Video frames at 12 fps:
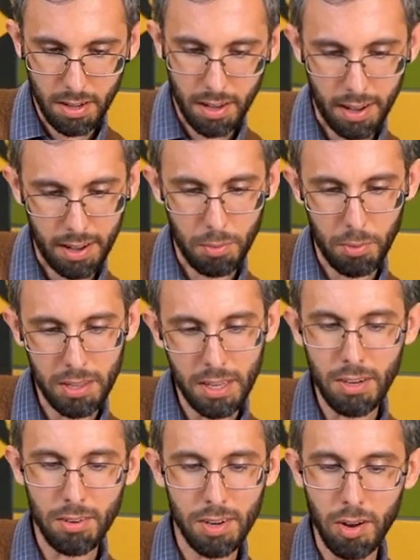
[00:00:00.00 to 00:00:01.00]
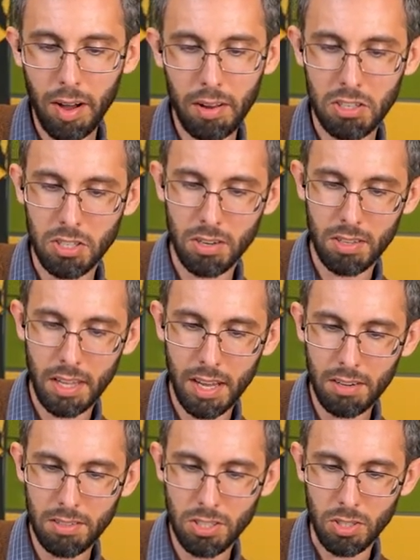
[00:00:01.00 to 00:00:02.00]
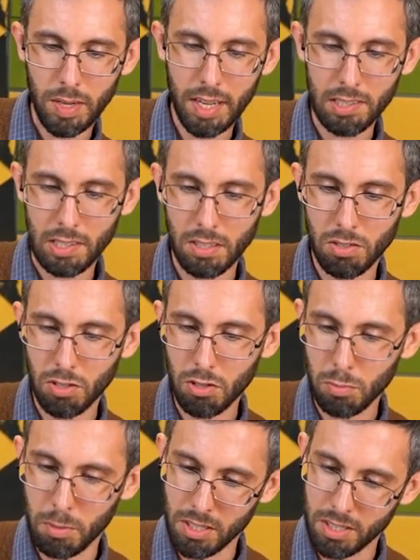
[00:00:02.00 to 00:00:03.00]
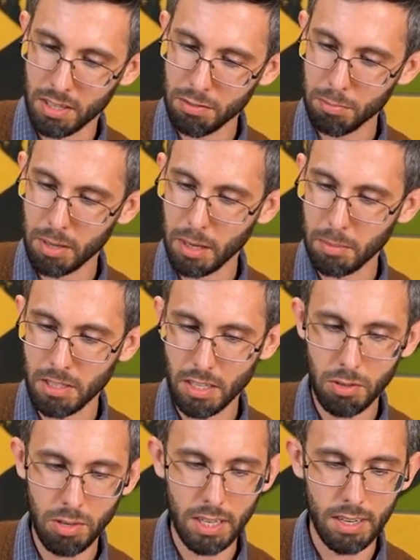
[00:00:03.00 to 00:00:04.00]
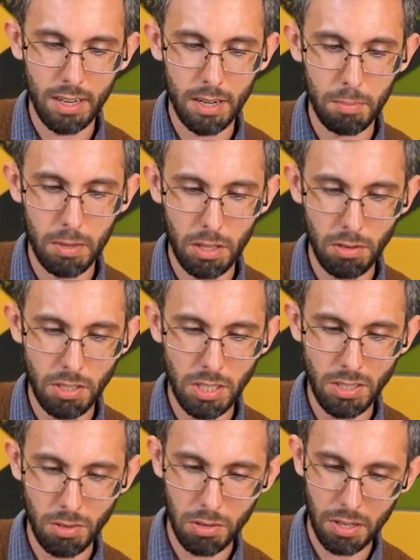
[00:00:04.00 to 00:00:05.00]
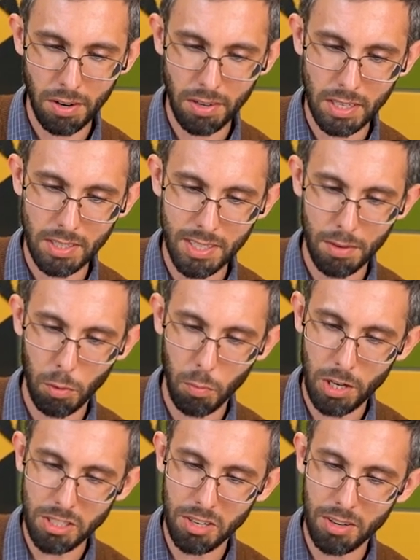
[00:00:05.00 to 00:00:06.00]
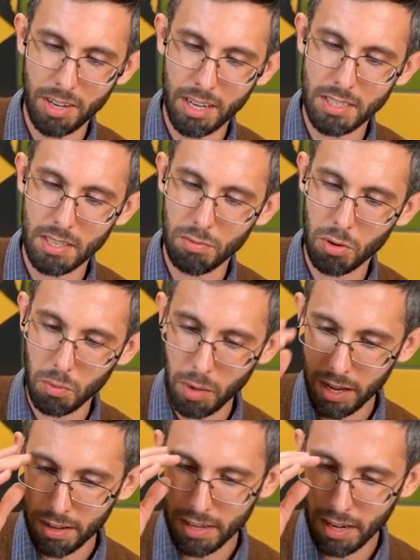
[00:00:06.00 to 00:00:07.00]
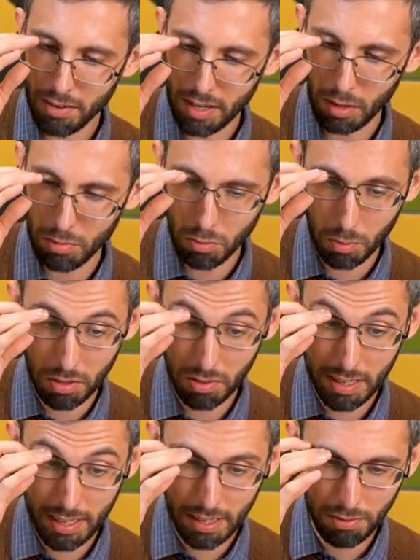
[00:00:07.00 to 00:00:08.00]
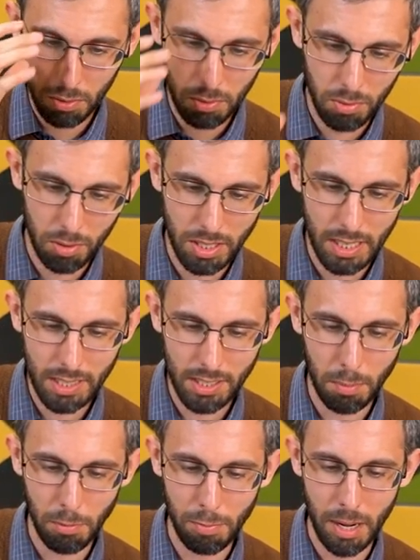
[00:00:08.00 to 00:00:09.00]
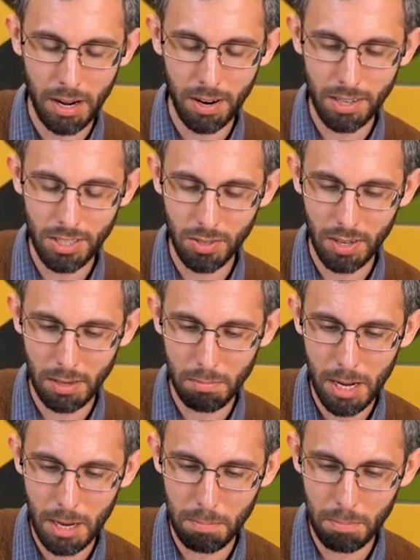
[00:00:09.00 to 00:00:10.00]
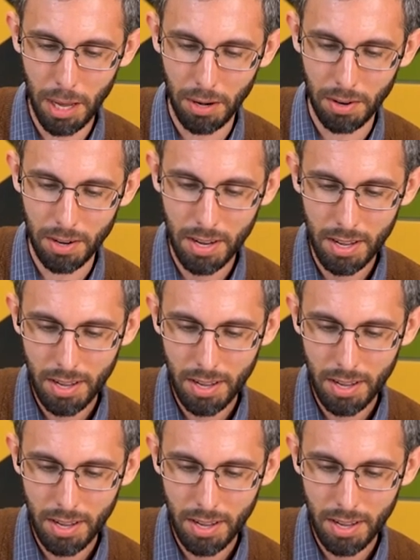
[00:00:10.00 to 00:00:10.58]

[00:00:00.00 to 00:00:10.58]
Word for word: I really don't know how to start letters, so I guess I'll introduce myself. My name is Logan. I'm a 13-year-old artist. I've been watching your content for a while now, and I was wondering if you would critique some of my art so I can make it better.